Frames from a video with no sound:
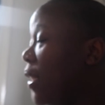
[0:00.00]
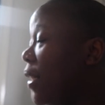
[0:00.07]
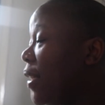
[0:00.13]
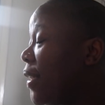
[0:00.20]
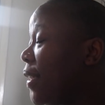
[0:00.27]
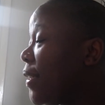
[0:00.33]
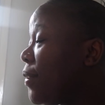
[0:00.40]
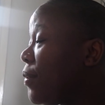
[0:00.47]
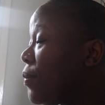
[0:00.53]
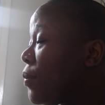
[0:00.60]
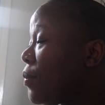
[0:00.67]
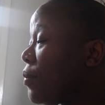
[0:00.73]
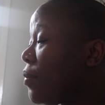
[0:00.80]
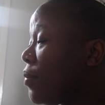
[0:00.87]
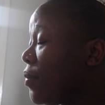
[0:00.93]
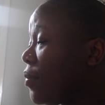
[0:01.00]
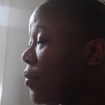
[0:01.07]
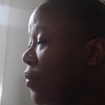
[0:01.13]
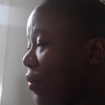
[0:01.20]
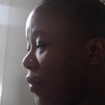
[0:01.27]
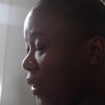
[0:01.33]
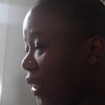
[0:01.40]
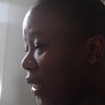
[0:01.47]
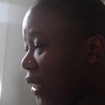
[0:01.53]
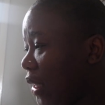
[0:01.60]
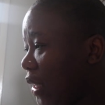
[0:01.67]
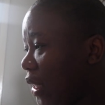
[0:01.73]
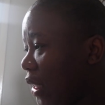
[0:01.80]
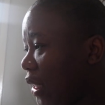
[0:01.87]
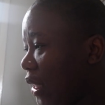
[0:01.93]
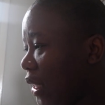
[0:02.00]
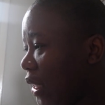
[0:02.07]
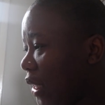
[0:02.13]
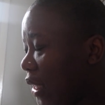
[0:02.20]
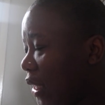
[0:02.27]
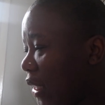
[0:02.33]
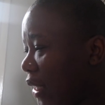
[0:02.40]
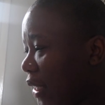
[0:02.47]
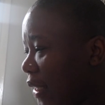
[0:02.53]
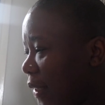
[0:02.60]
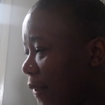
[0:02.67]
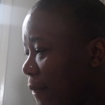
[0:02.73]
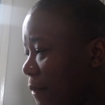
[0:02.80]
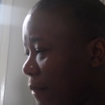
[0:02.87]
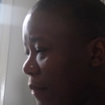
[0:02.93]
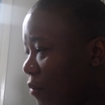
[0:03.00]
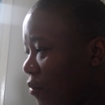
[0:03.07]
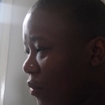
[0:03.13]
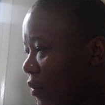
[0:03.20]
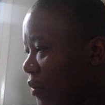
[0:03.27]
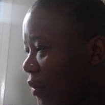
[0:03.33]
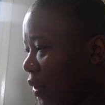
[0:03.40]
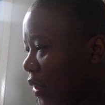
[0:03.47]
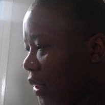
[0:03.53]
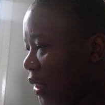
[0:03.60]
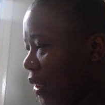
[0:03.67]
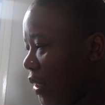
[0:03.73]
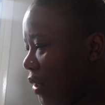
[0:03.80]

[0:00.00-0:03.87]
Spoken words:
I told him, yeah. Oh, the seven. I gave